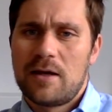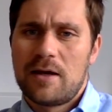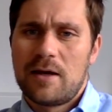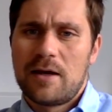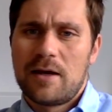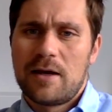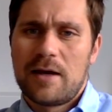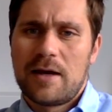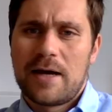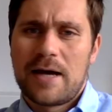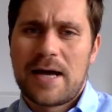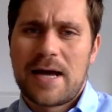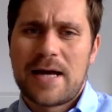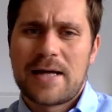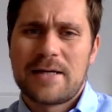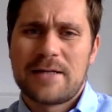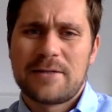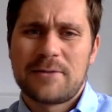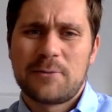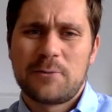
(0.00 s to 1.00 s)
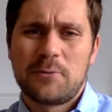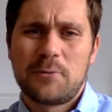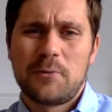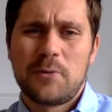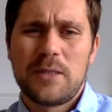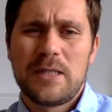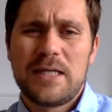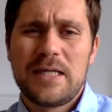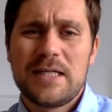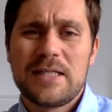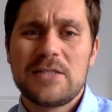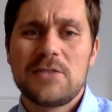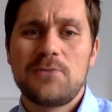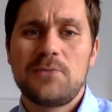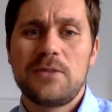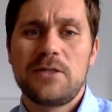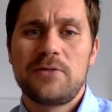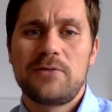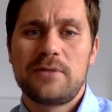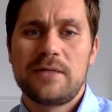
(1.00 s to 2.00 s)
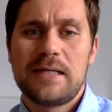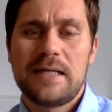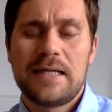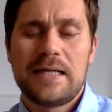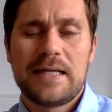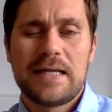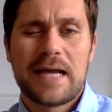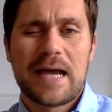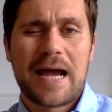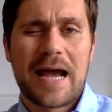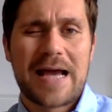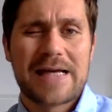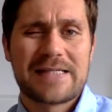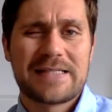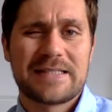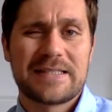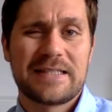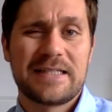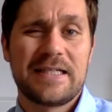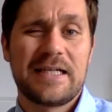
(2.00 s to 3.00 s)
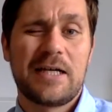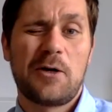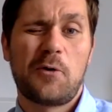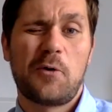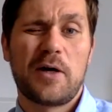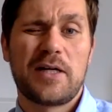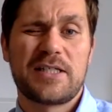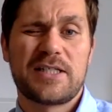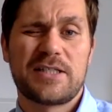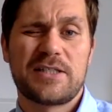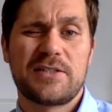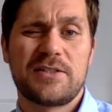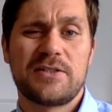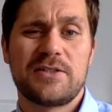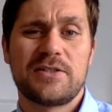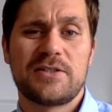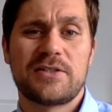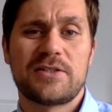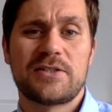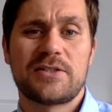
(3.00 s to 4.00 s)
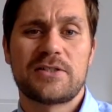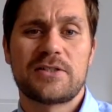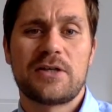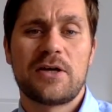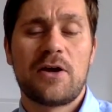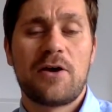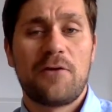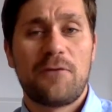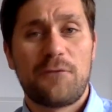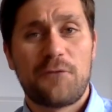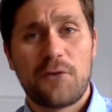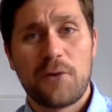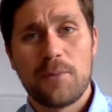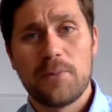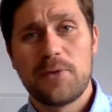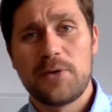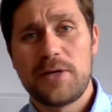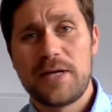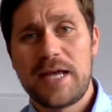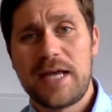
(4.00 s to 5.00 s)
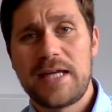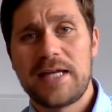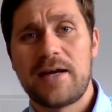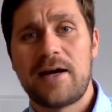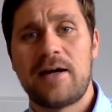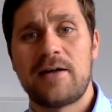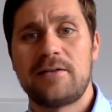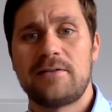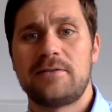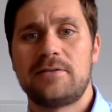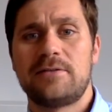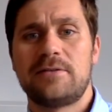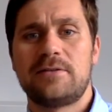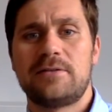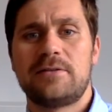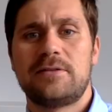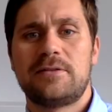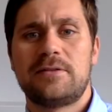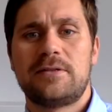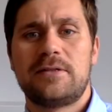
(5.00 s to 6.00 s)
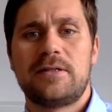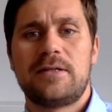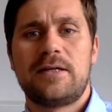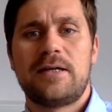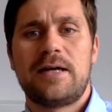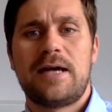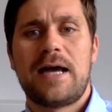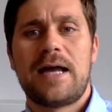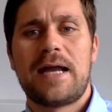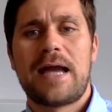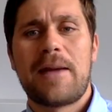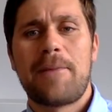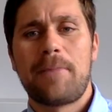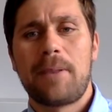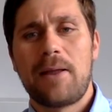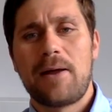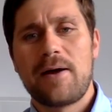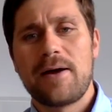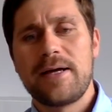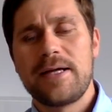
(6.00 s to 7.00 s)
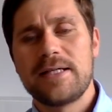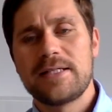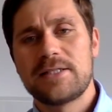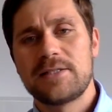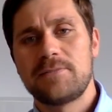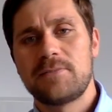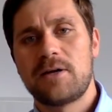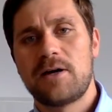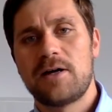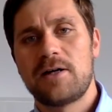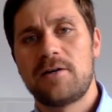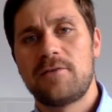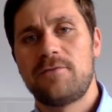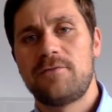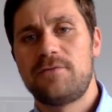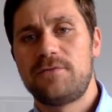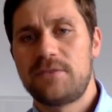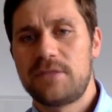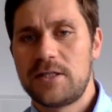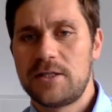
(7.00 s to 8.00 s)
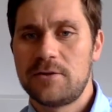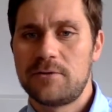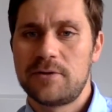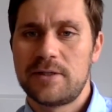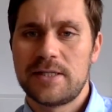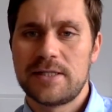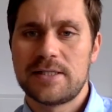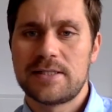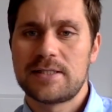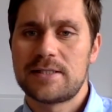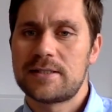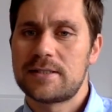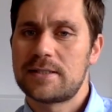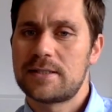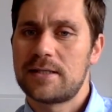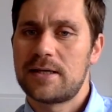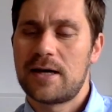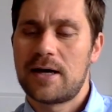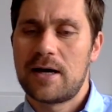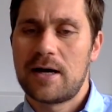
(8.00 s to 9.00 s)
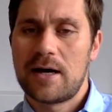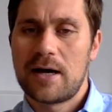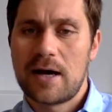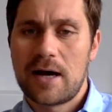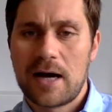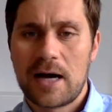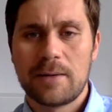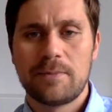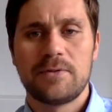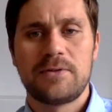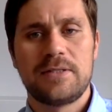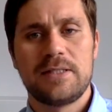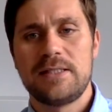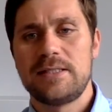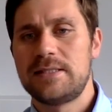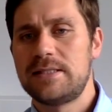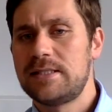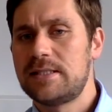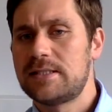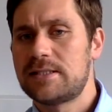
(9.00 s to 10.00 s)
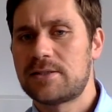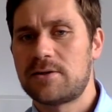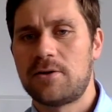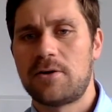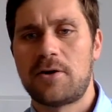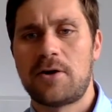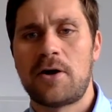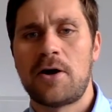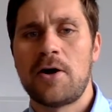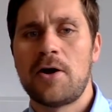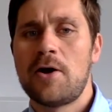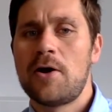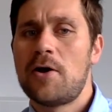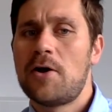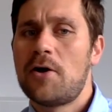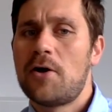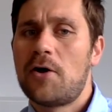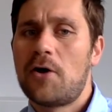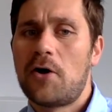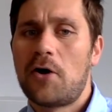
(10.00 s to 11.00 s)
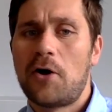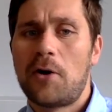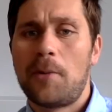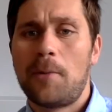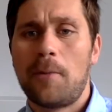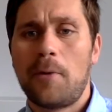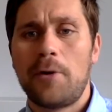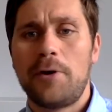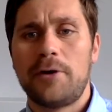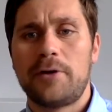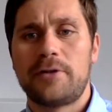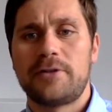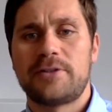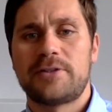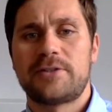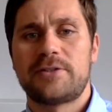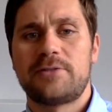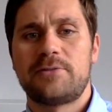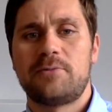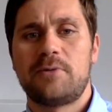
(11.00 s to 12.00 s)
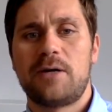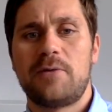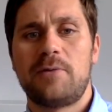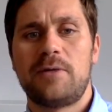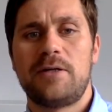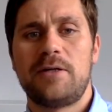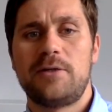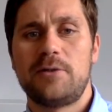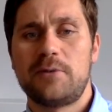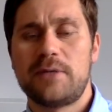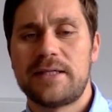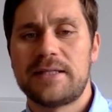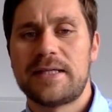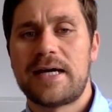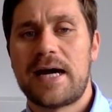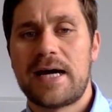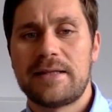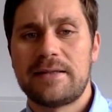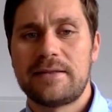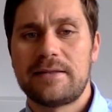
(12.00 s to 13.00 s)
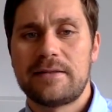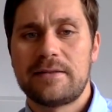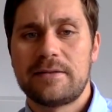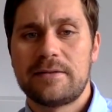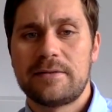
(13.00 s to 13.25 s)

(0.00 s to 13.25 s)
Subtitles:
And we need to be really asking questions from the data and applying some kind of theories, hypotheses, or models when we're doing that,